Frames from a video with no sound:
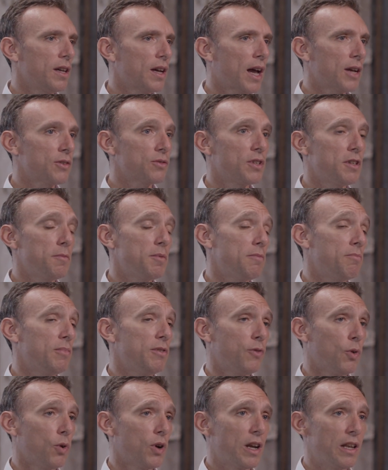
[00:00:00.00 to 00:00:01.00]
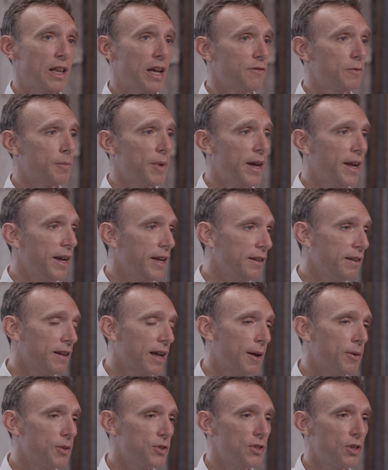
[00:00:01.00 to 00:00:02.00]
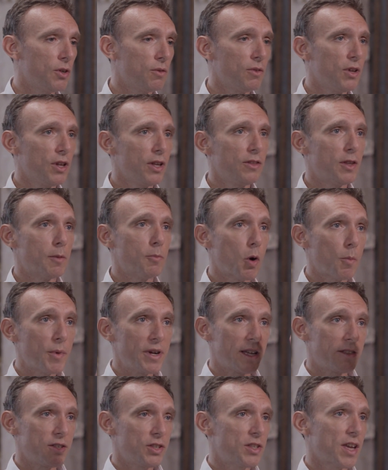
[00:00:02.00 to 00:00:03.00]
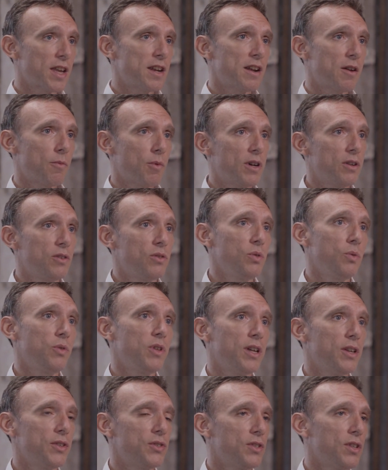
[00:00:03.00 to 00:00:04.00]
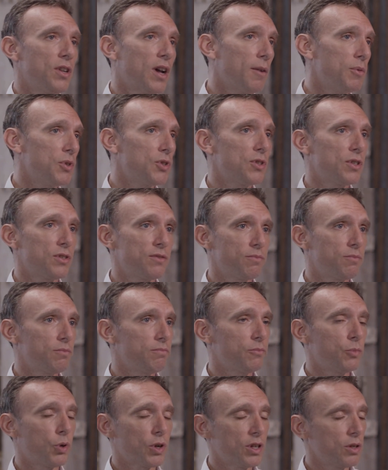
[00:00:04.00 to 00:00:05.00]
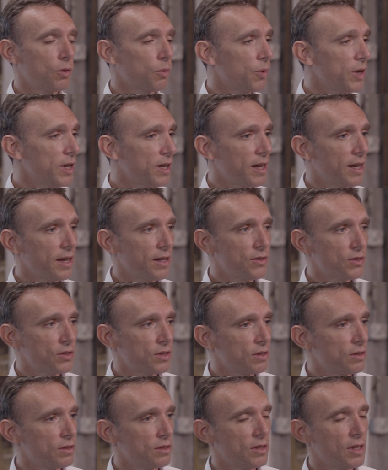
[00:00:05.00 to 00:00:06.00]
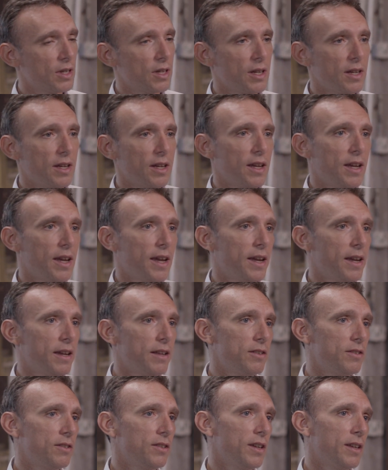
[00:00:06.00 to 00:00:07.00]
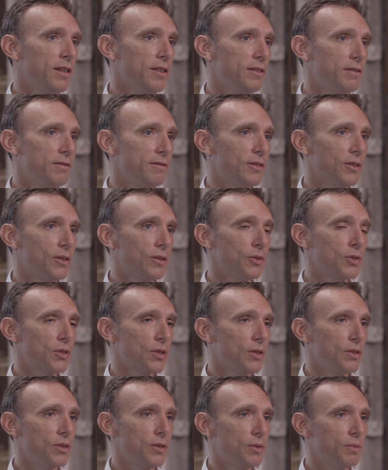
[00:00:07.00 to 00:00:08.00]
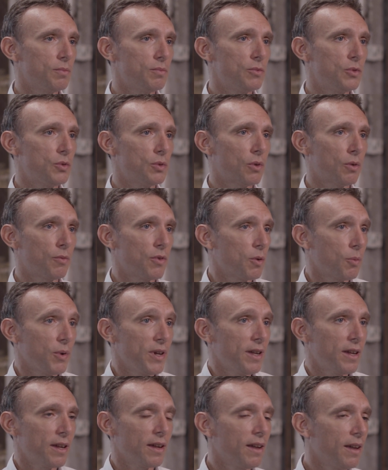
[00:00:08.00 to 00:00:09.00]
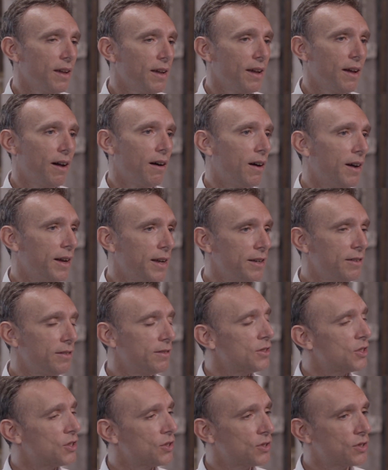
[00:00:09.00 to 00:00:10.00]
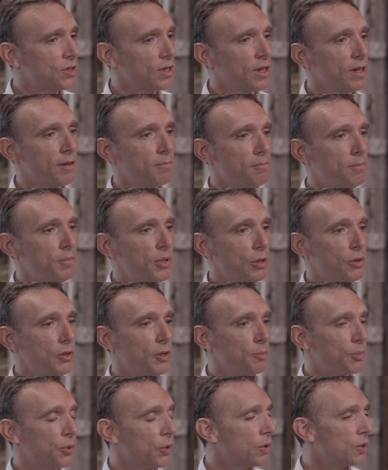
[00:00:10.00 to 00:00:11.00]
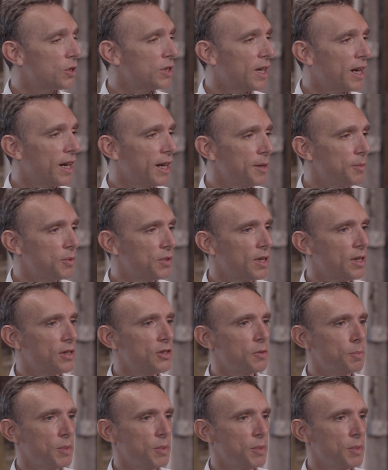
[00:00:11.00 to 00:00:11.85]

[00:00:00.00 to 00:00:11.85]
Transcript: Actually, even before I left Bain, I was, the moment I decided I wanted to do this, I was just working on weekends and also over the week on just building prototypes and